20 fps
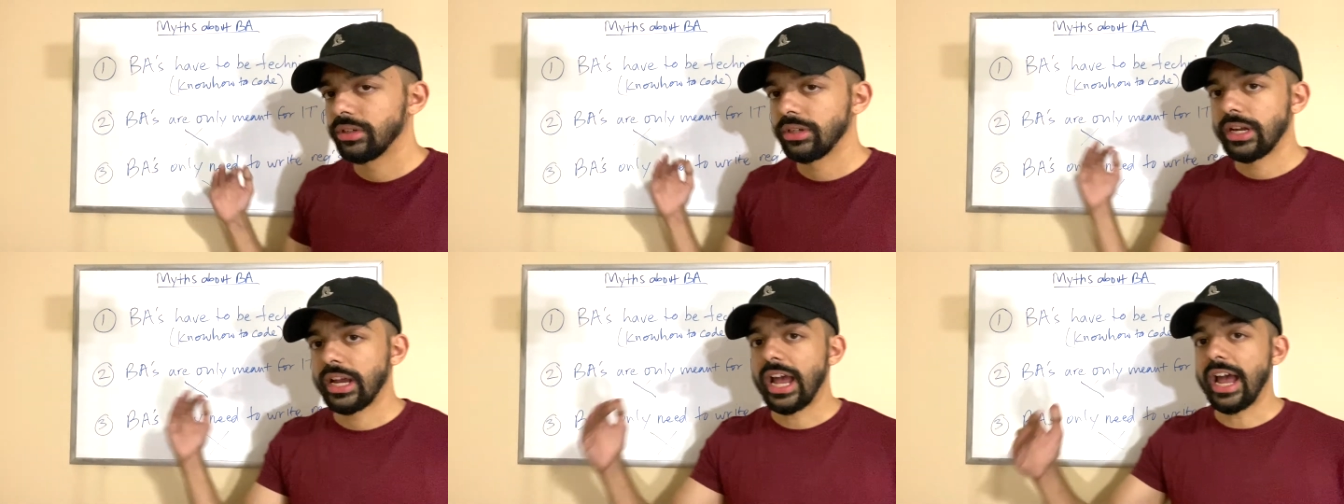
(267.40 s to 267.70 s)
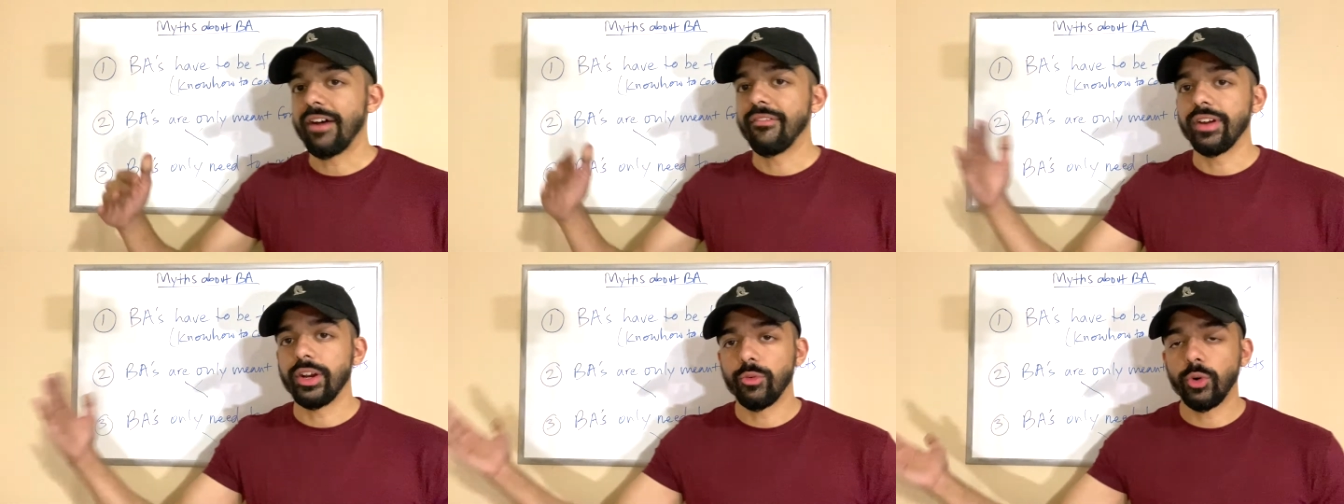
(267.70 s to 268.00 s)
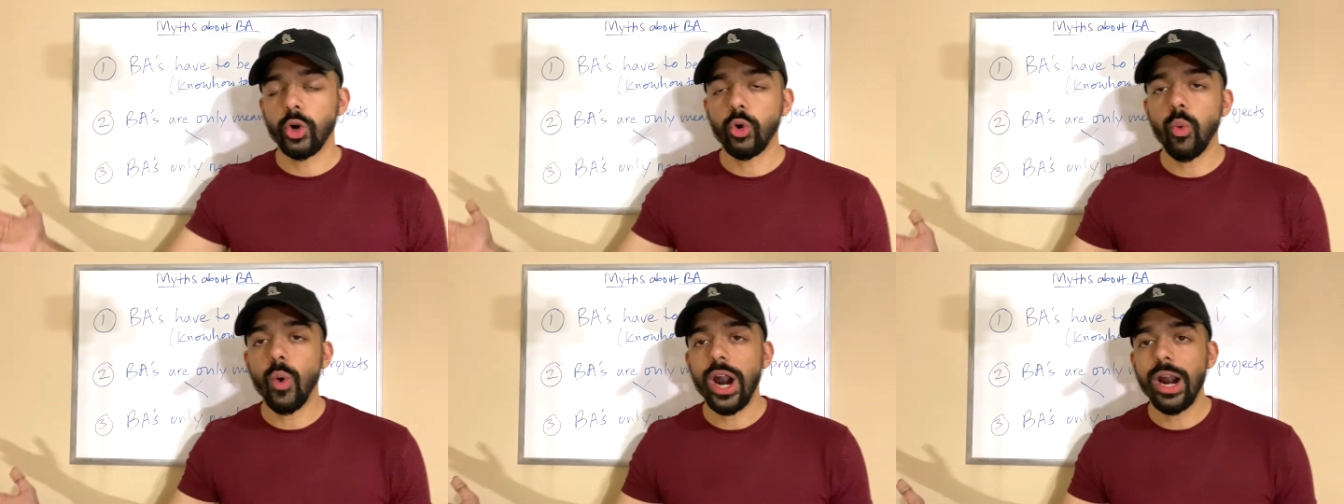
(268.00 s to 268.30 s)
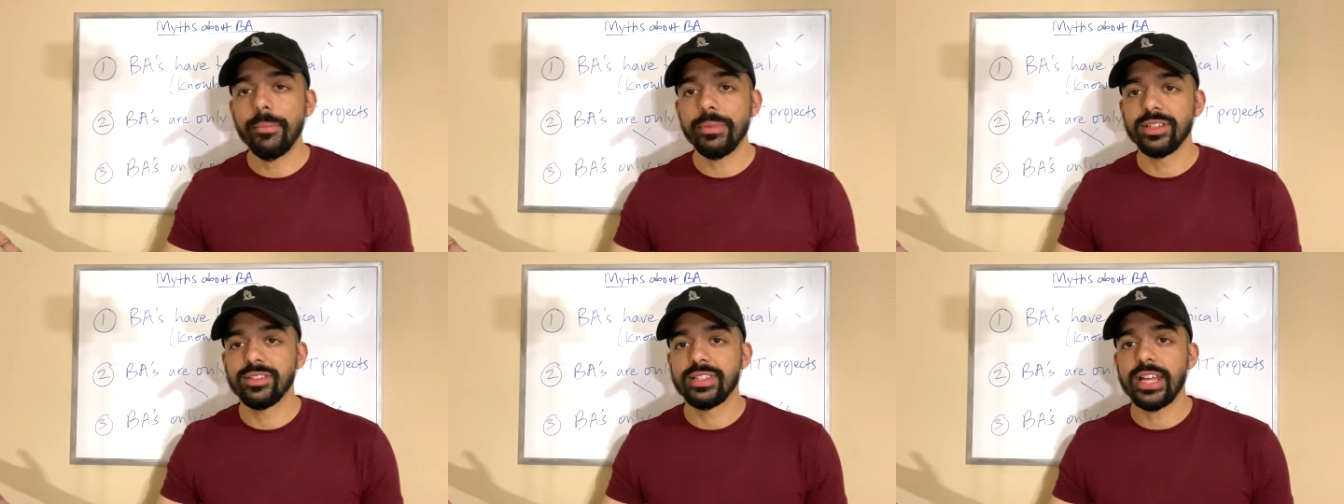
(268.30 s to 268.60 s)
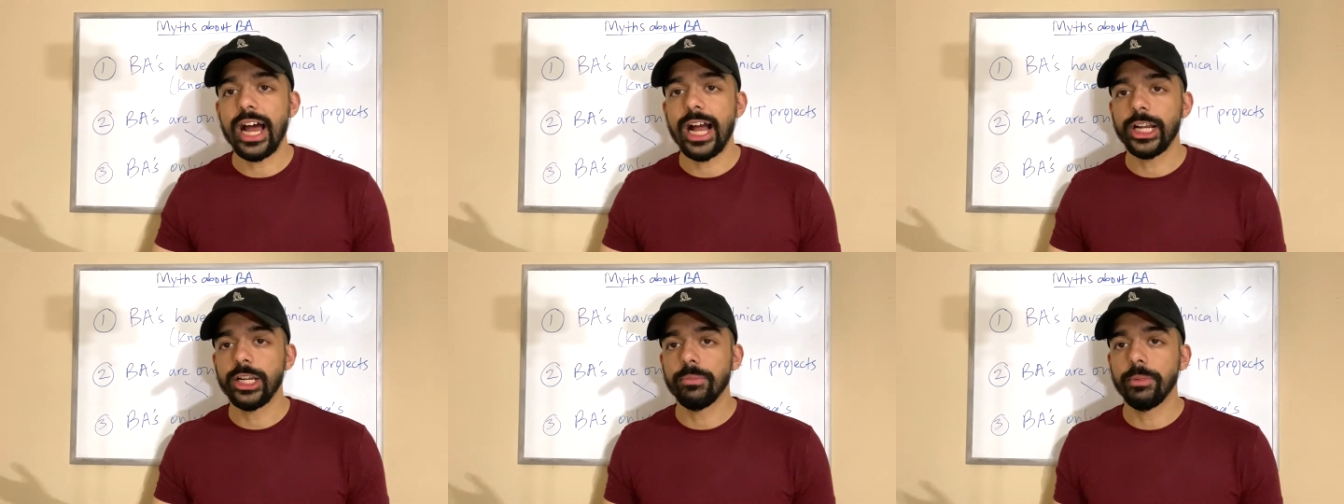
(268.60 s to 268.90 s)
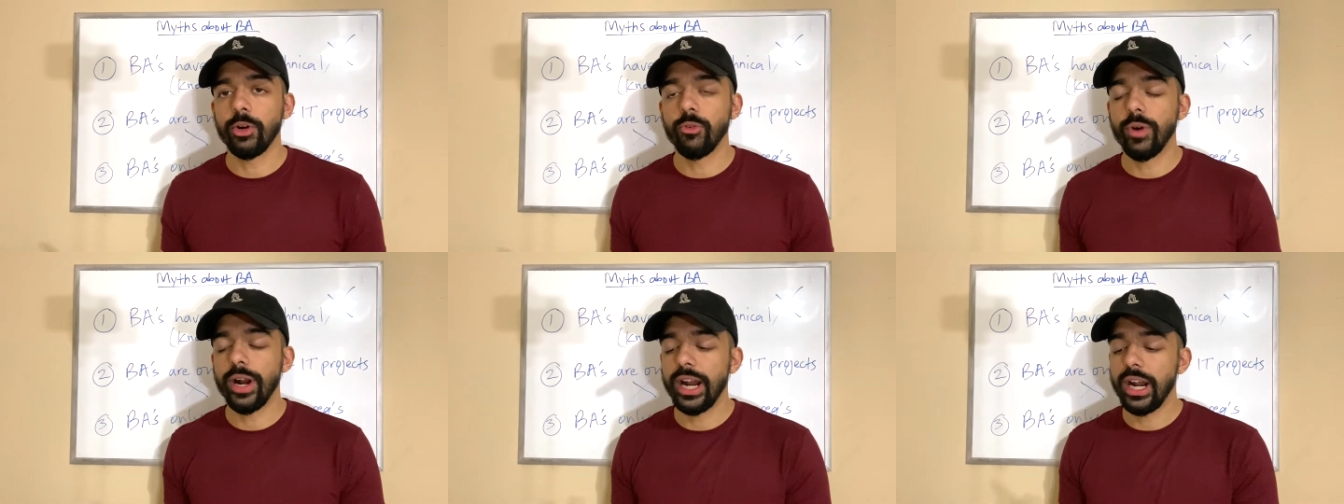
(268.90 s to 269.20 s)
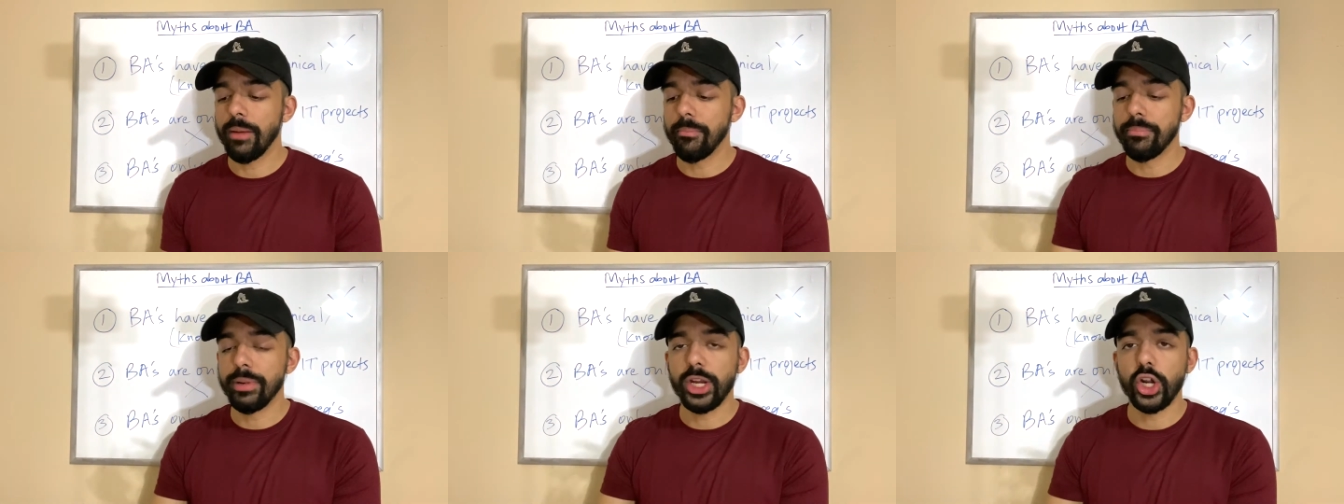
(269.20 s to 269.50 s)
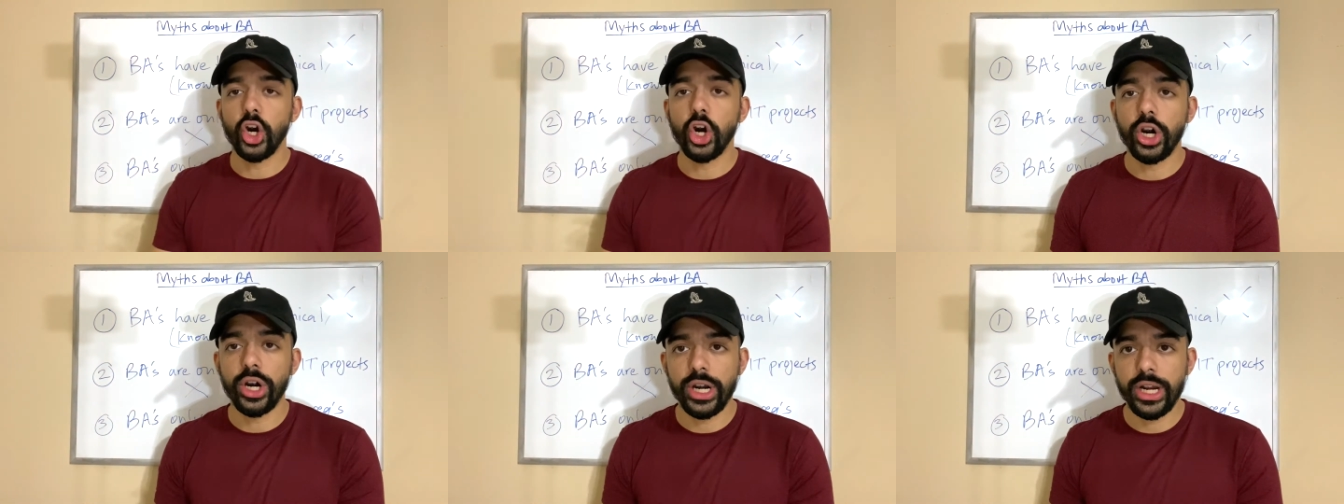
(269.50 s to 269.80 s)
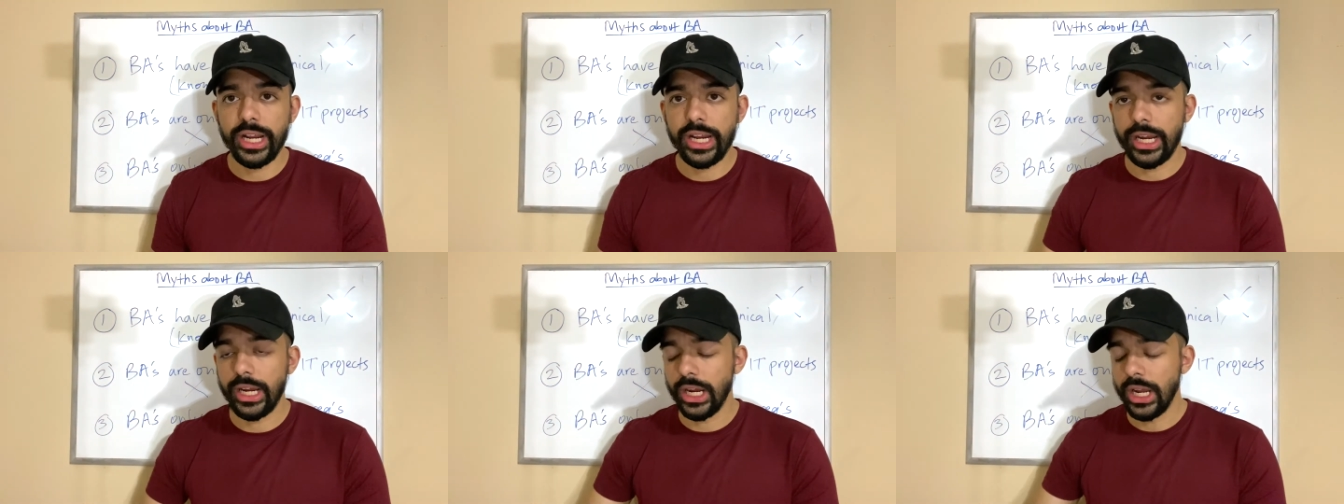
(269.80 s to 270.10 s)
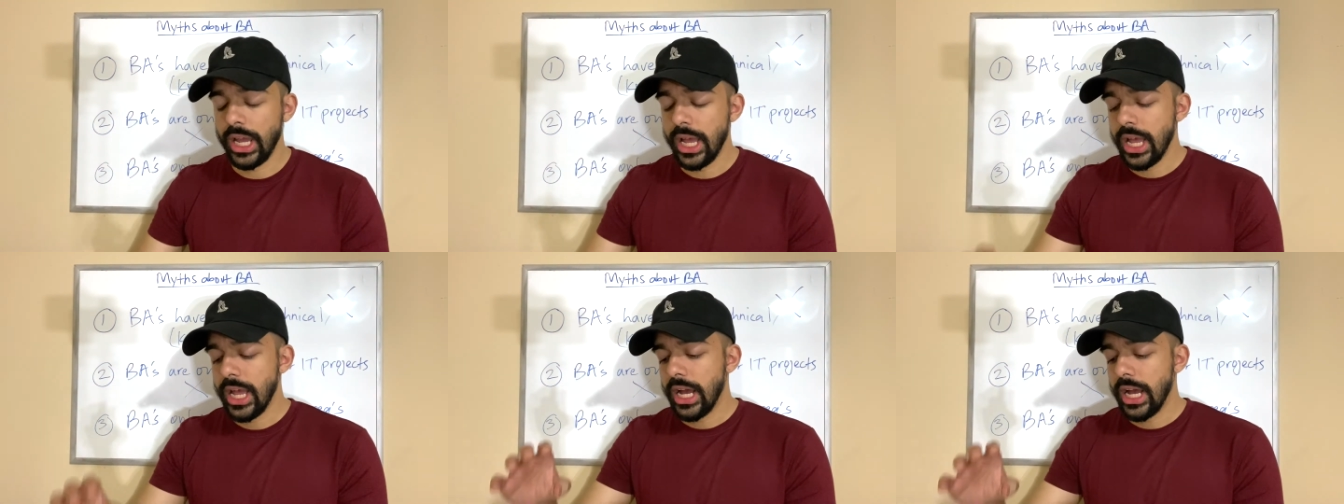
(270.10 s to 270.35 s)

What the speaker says: have a requirements document, right? A BRD,